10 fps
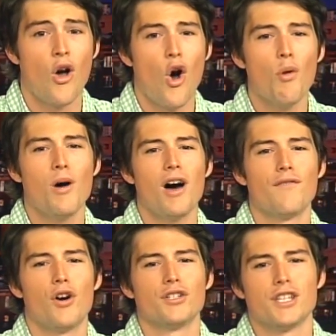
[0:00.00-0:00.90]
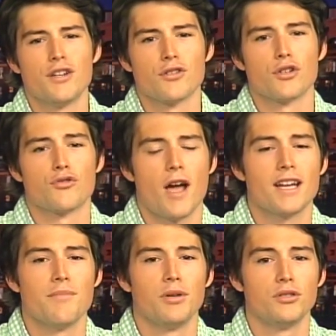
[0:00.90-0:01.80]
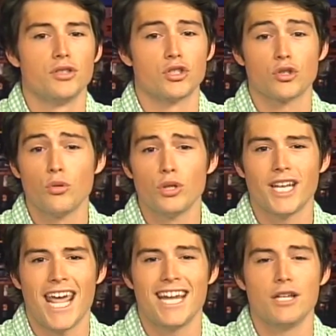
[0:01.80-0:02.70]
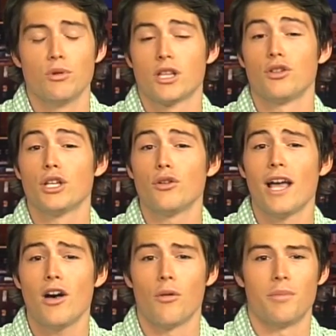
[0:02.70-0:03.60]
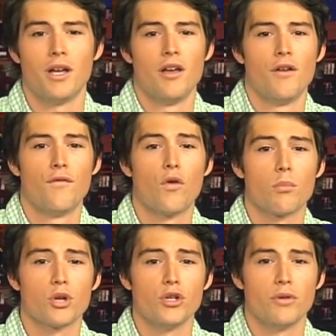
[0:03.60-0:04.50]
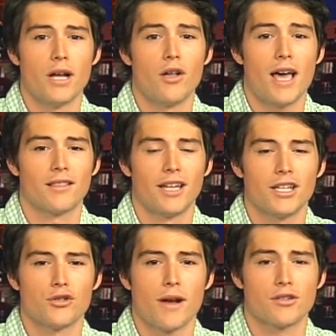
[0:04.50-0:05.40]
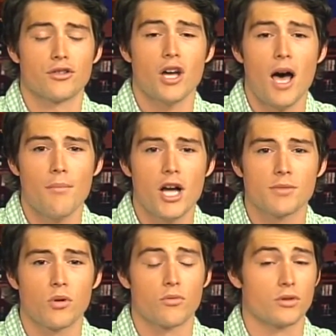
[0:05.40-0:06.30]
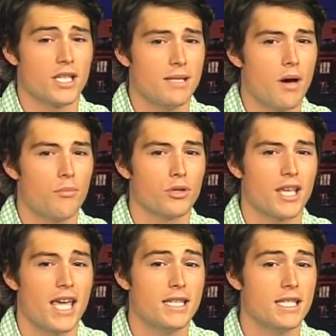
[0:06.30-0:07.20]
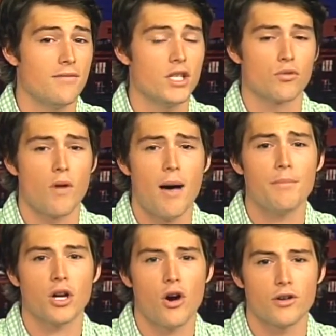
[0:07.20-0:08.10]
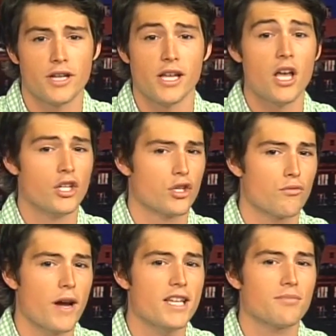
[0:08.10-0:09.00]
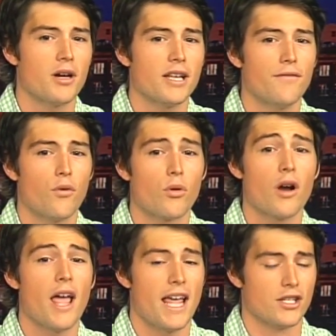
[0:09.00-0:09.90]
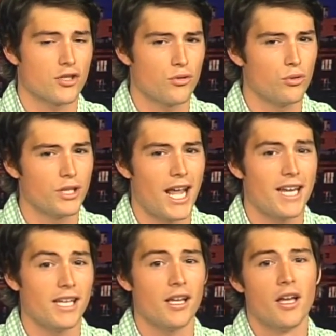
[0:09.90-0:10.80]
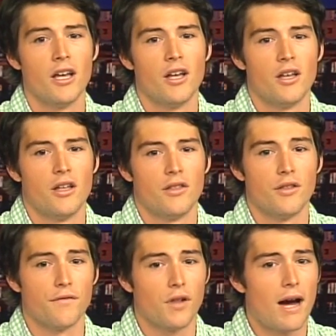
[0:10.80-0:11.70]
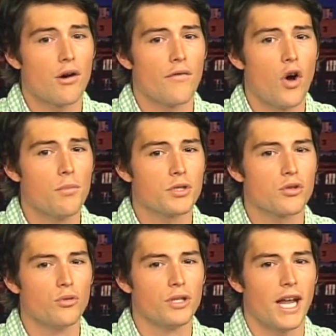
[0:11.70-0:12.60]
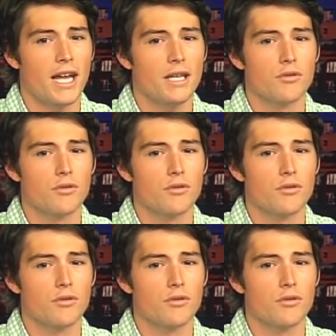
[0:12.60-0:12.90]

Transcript: Omaha volunteers are trying to build a school in Haiti with a little help. Former UNL Athletic Director Tom Osborne will team up with KETV's Rob McCartney to raise money for a school in Haiti. The Flower of Hope School in Haiti